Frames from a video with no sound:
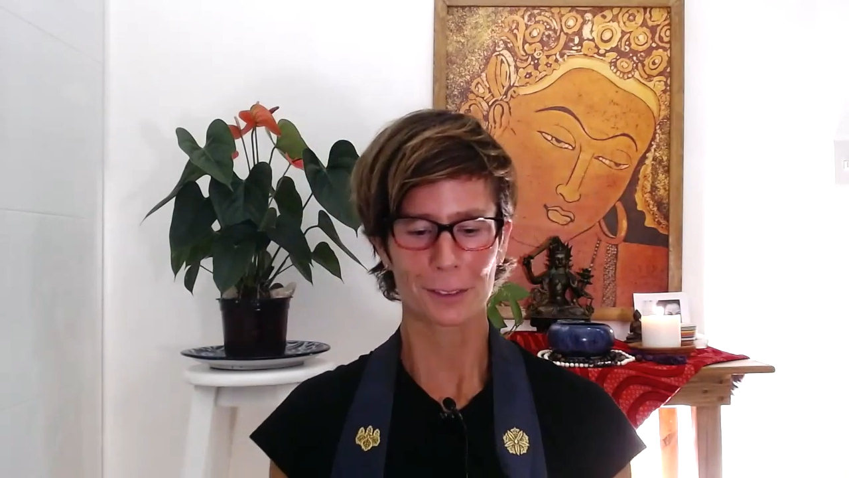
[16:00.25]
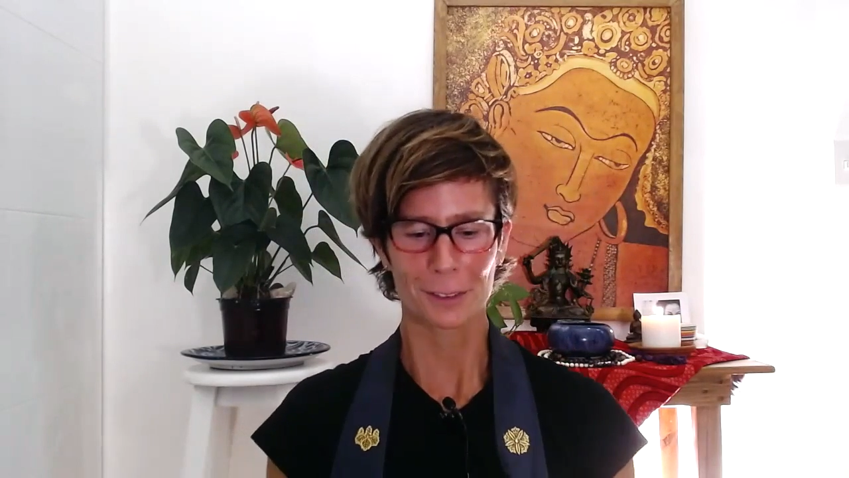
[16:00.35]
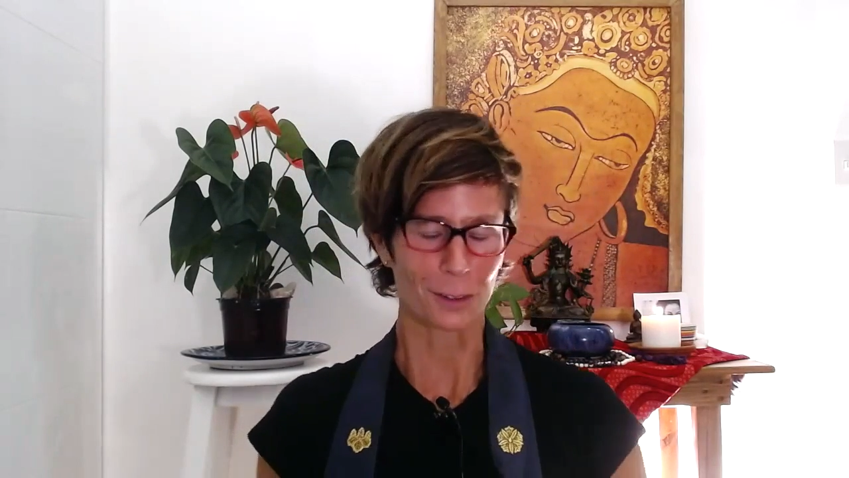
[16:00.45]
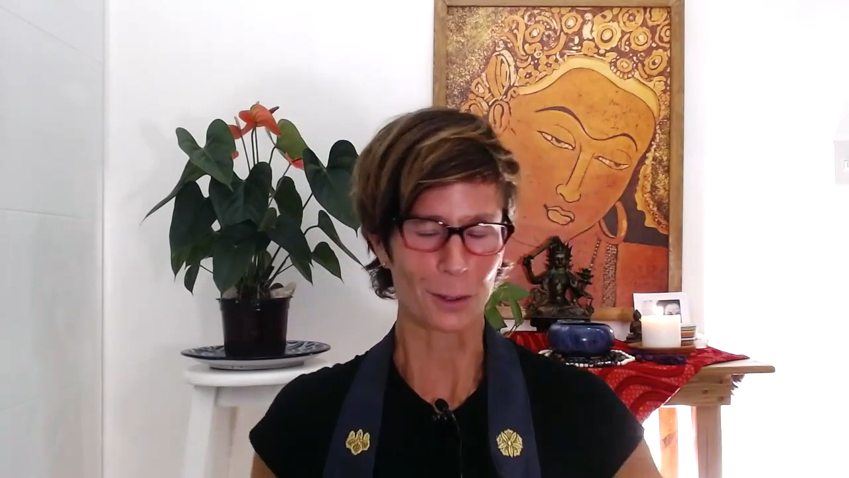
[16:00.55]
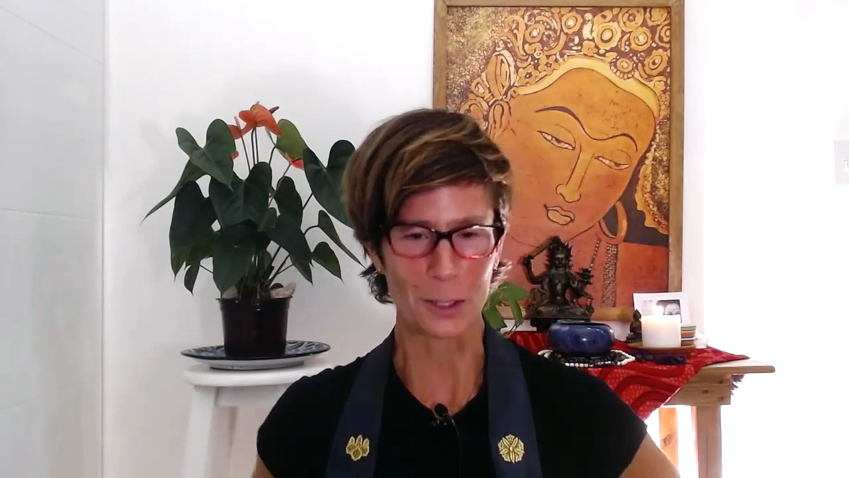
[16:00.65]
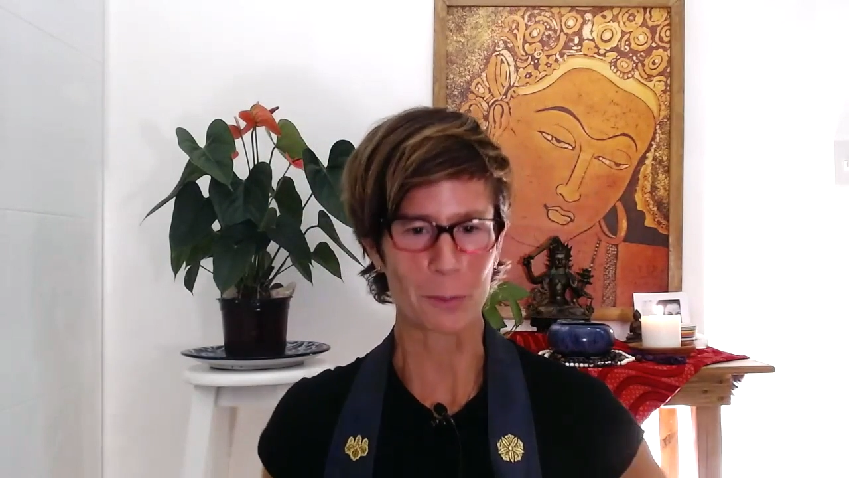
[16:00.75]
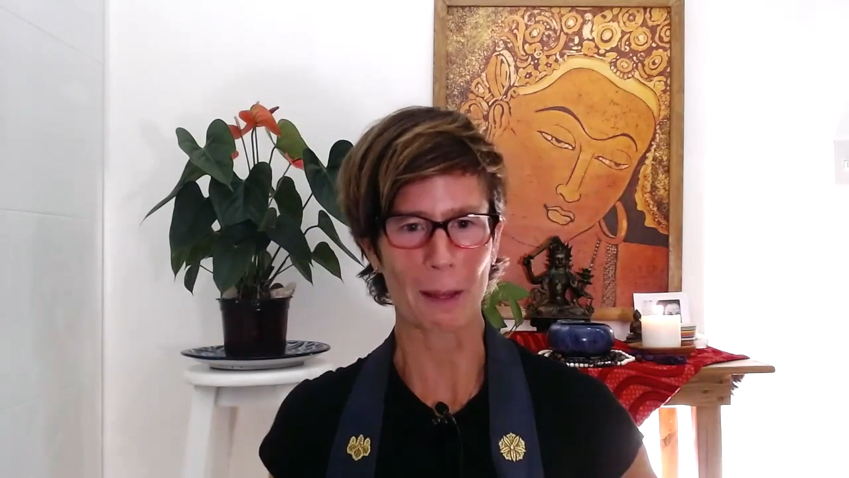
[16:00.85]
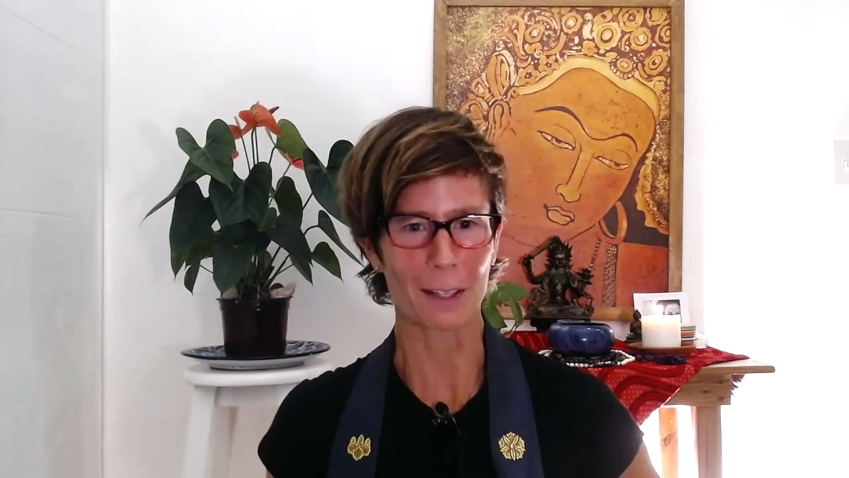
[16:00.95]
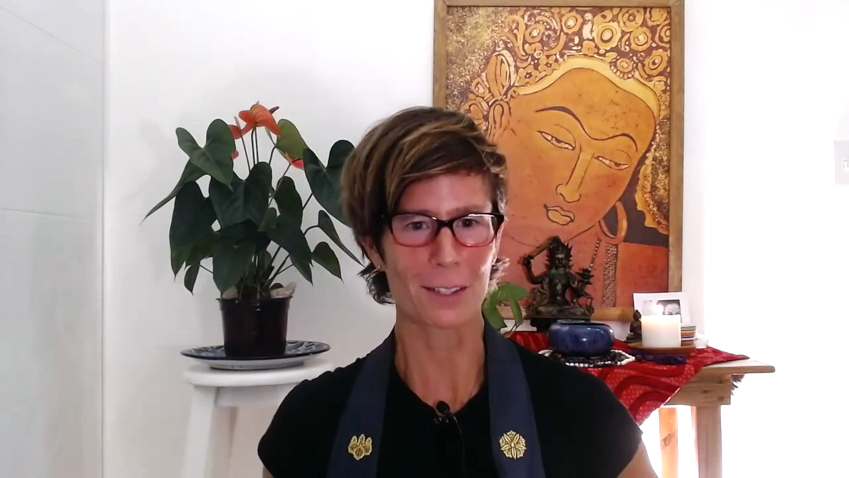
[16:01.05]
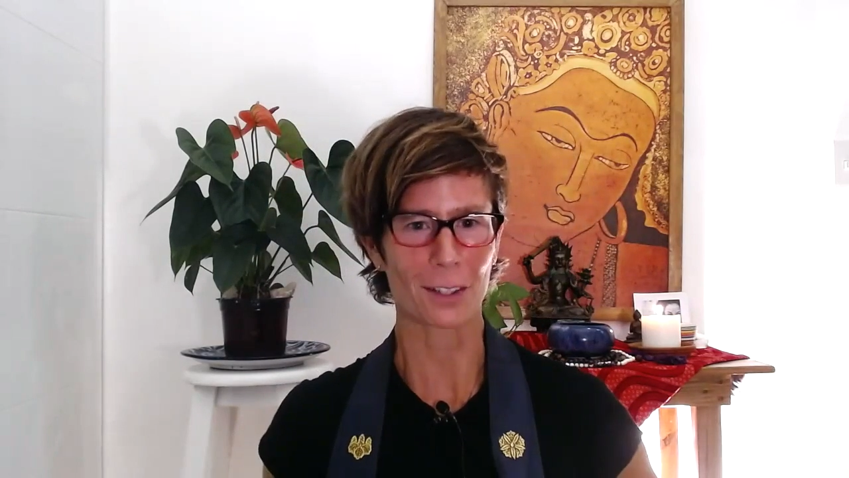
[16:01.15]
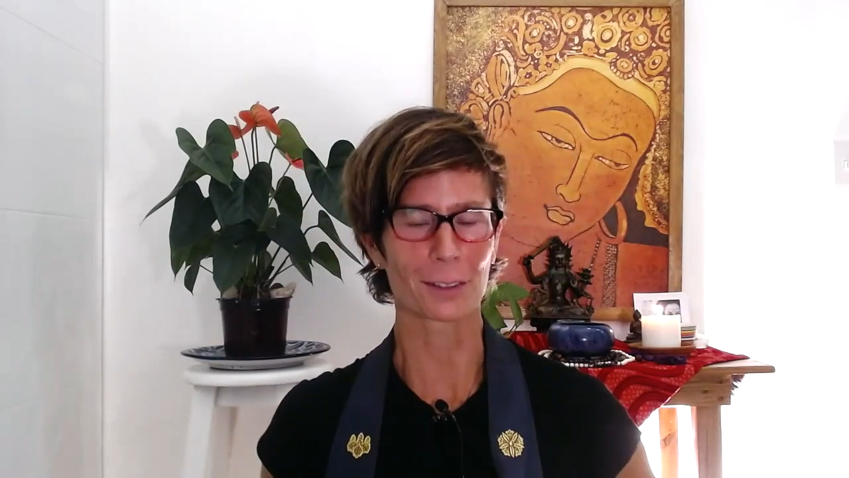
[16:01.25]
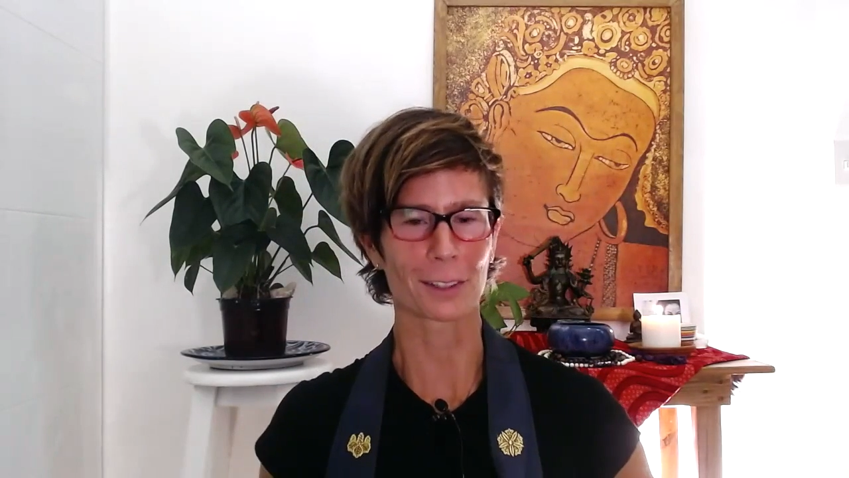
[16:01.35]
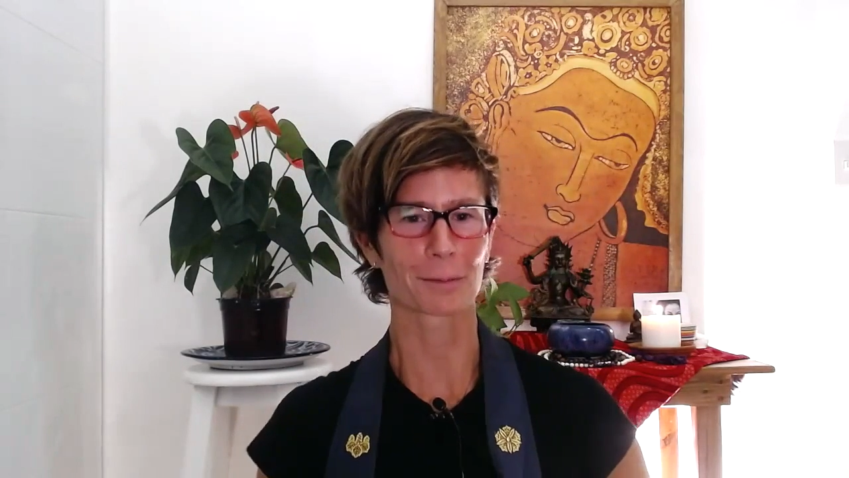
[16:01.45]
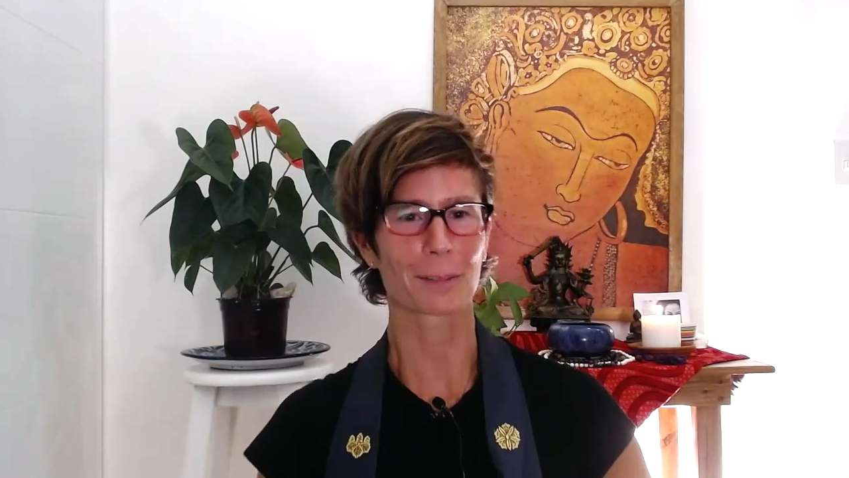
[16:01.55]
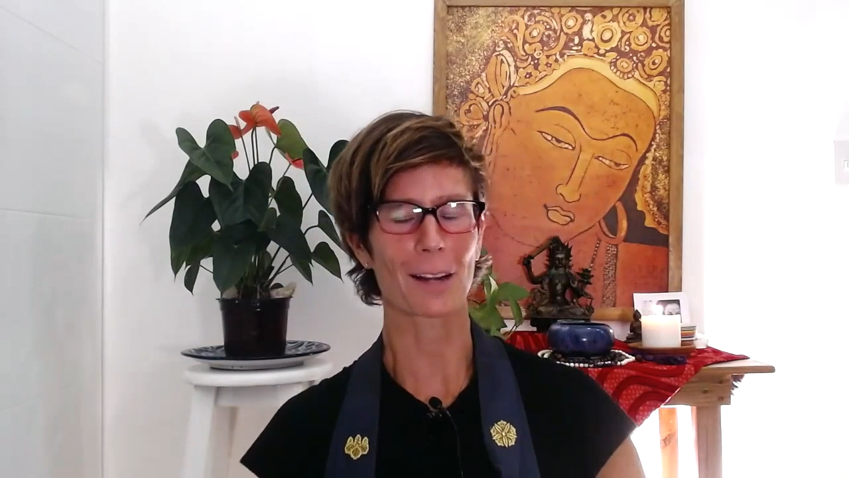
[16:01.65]
you know, his pants are
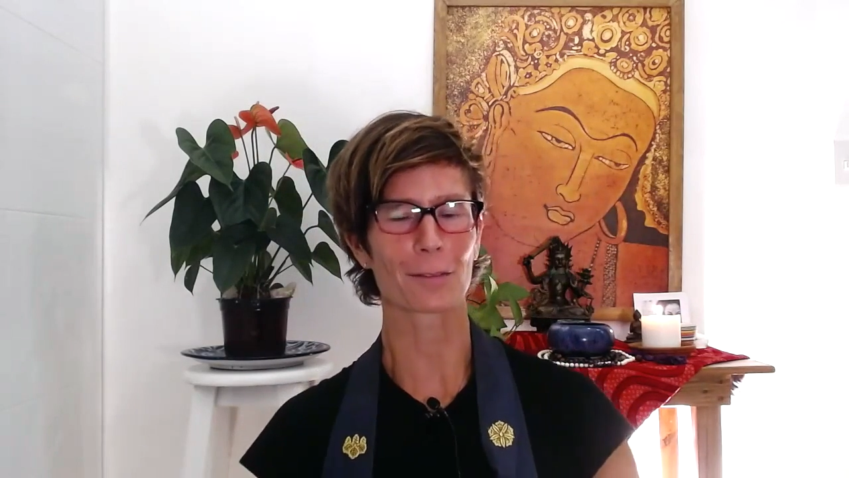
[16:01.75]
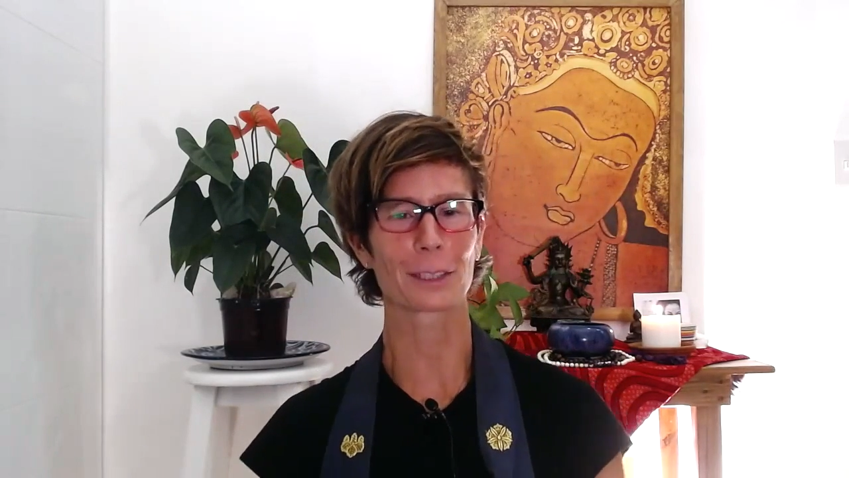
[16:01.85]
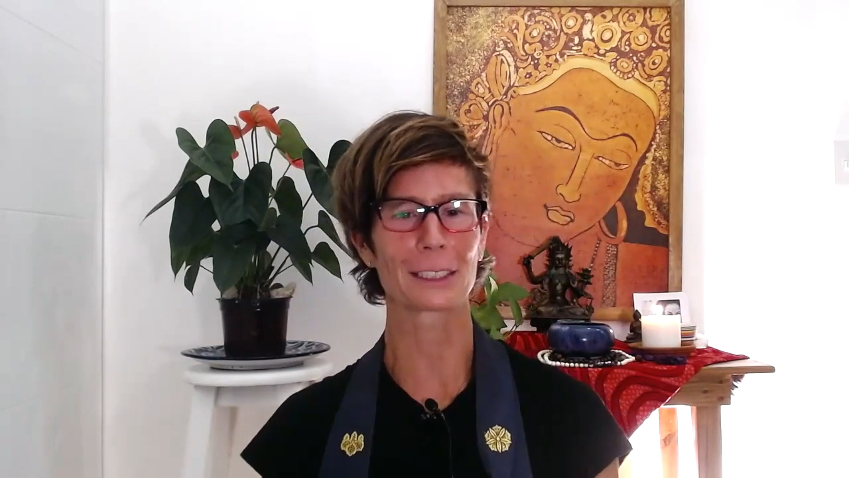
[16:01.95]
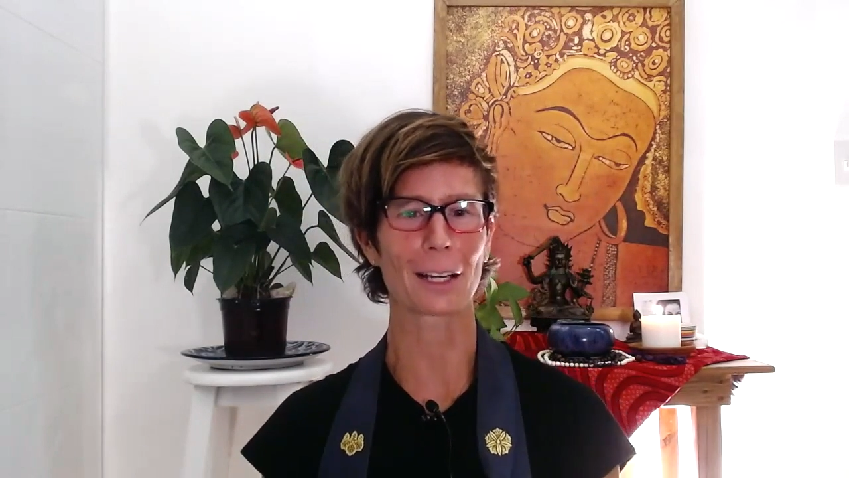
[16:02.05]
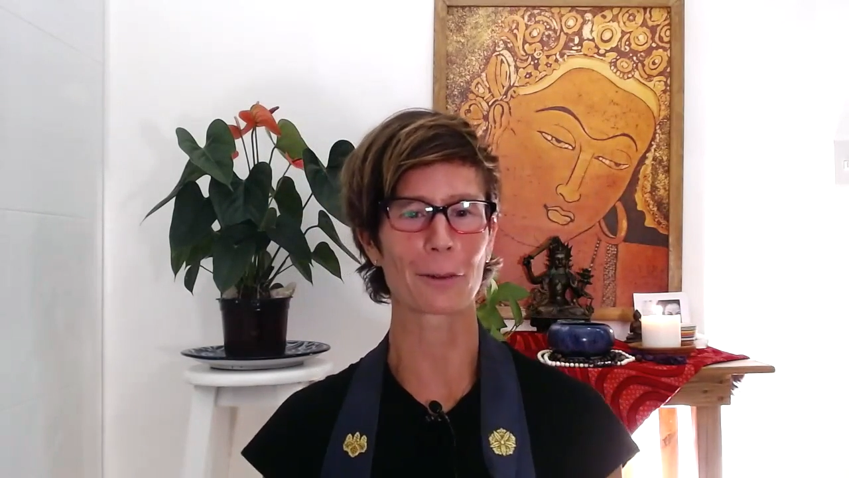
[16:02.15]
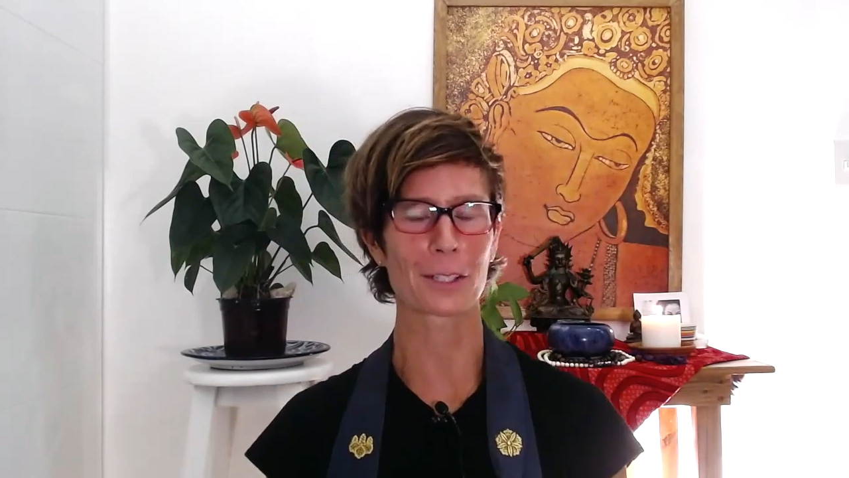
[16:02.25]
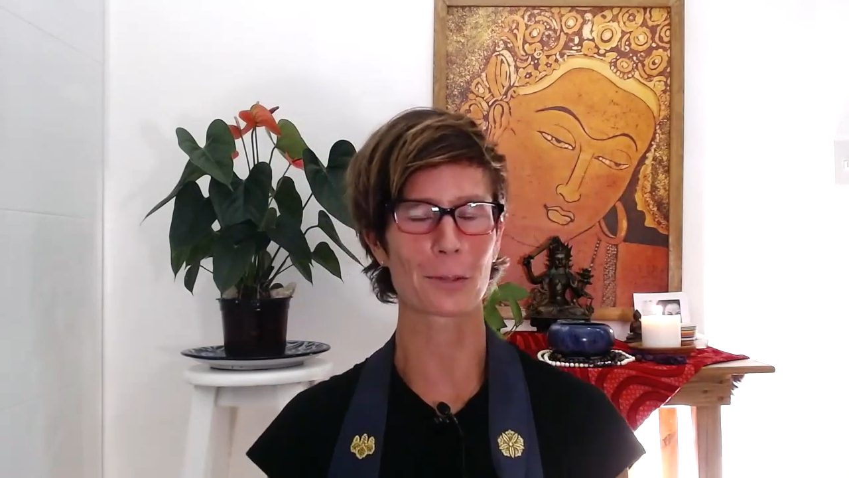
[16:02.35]
like halfway down his